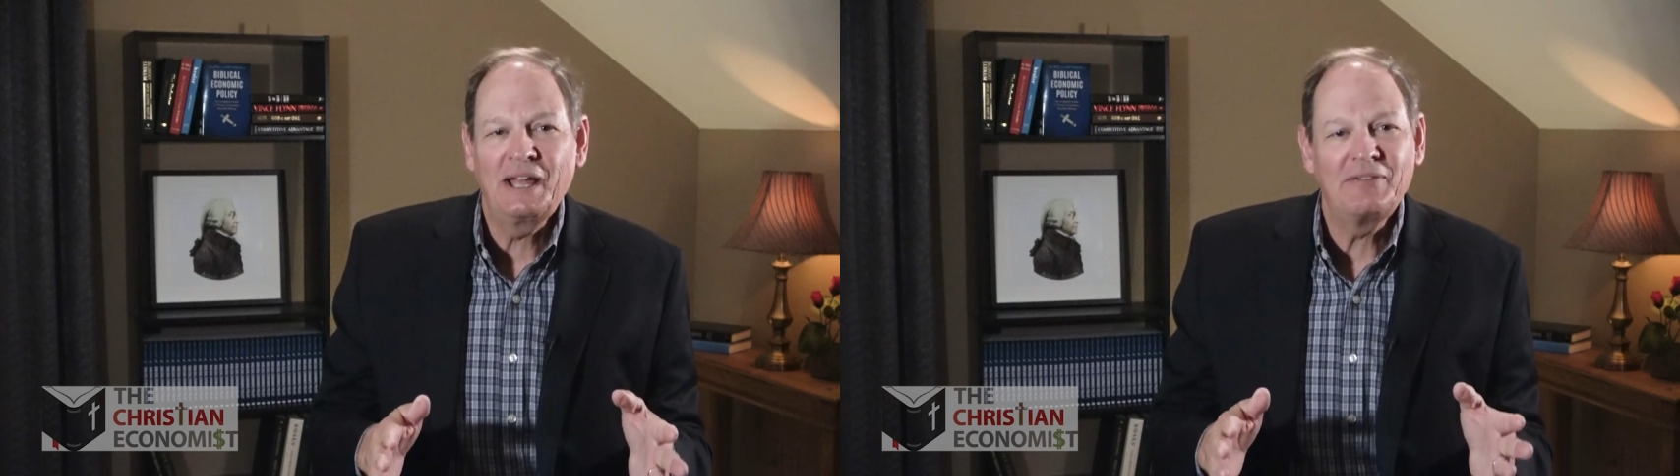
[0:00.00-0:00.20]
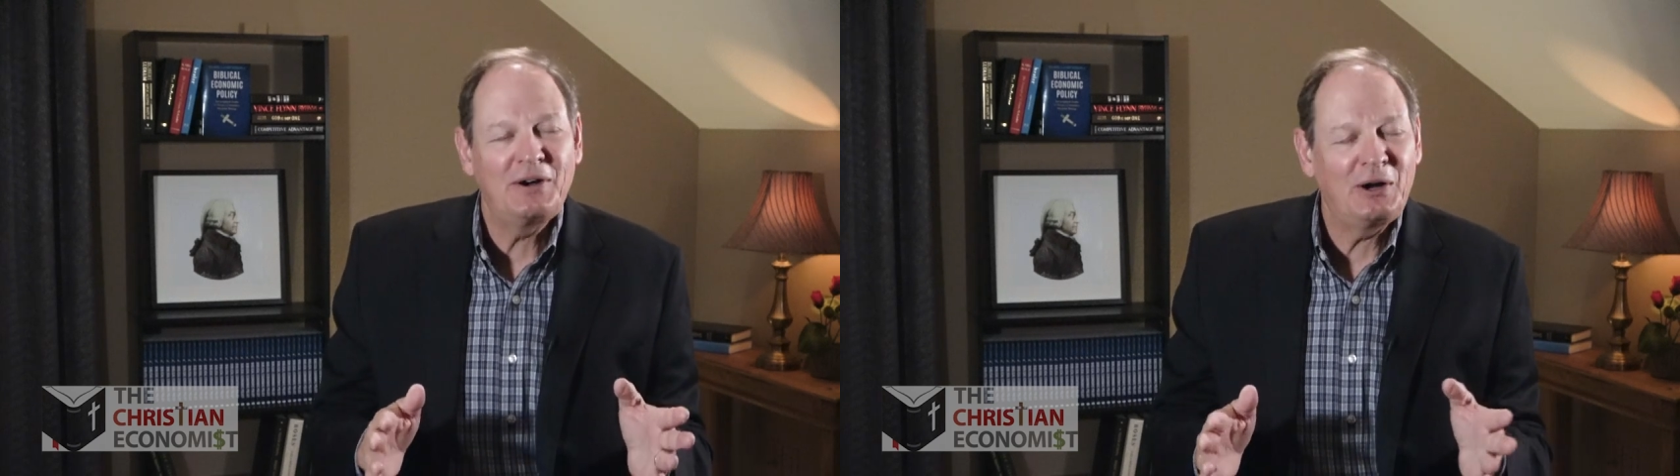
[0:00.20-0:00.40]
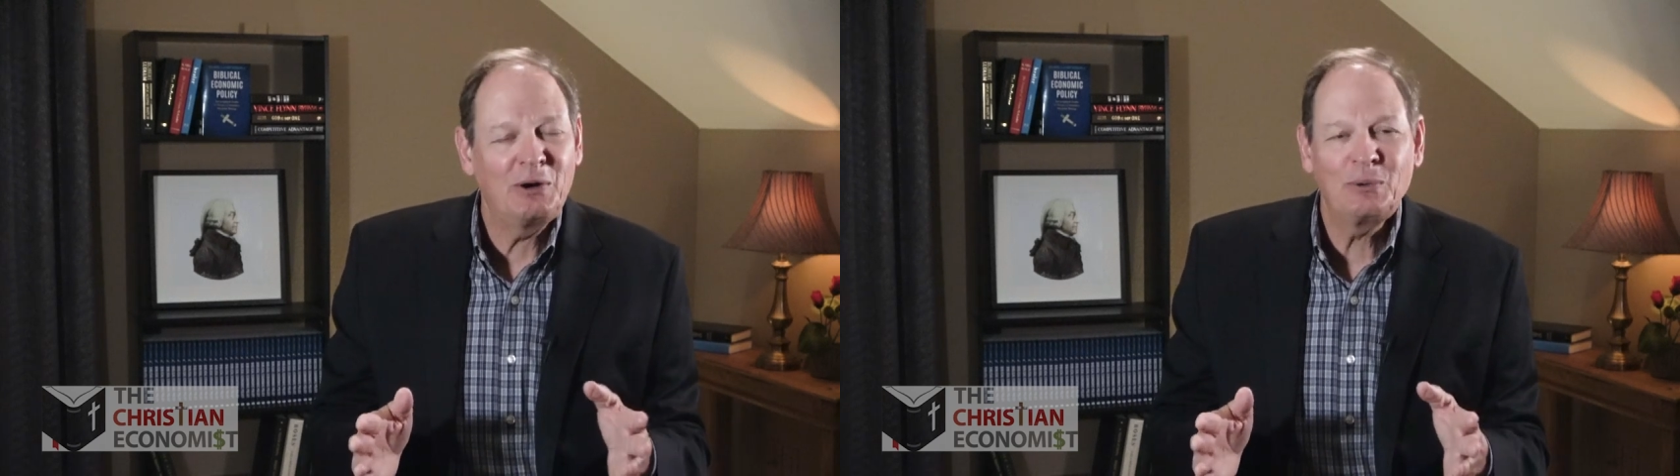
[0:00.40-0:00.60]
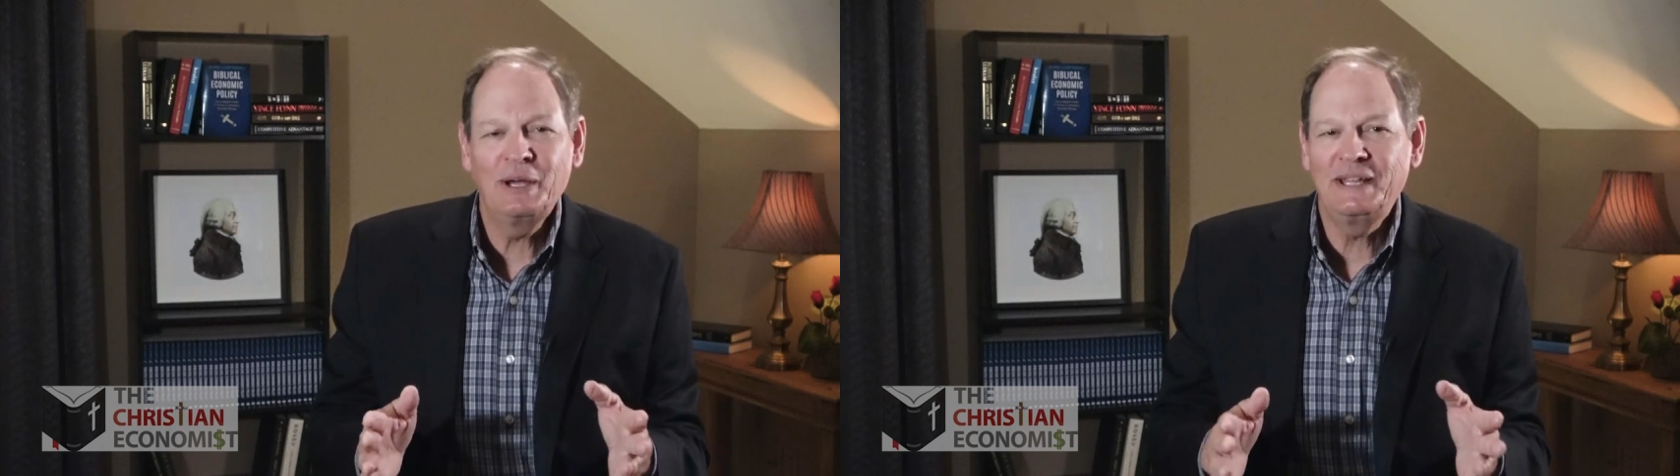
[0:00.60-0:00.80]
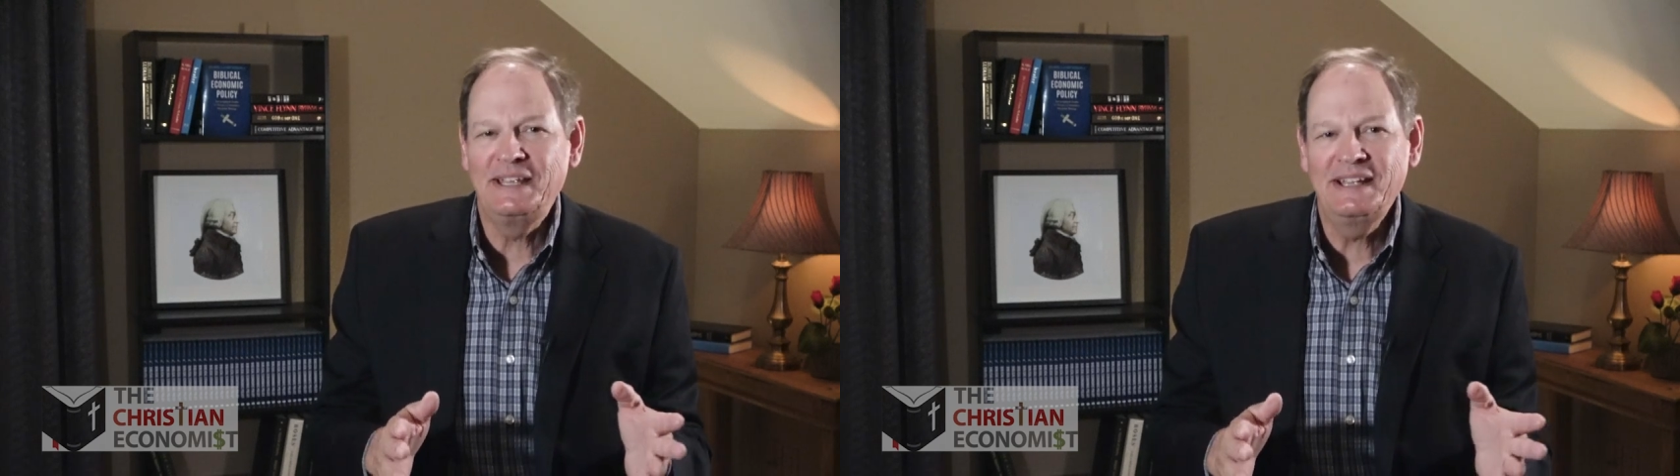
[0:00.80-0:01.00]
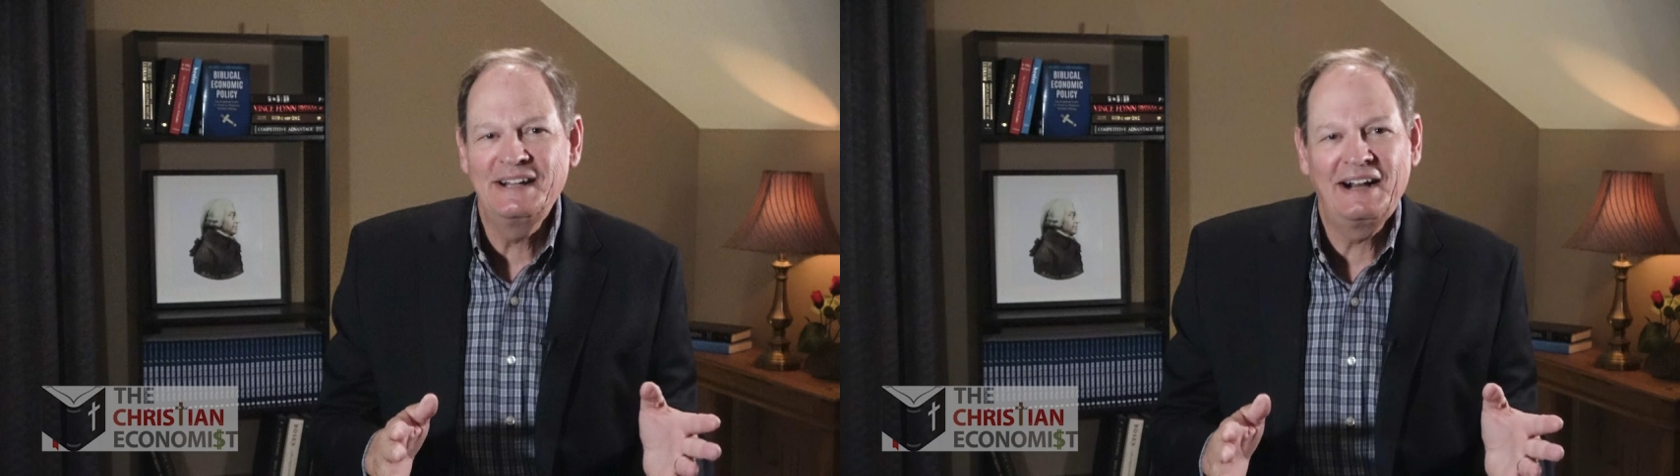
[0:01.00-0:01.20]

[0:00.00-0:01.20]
have already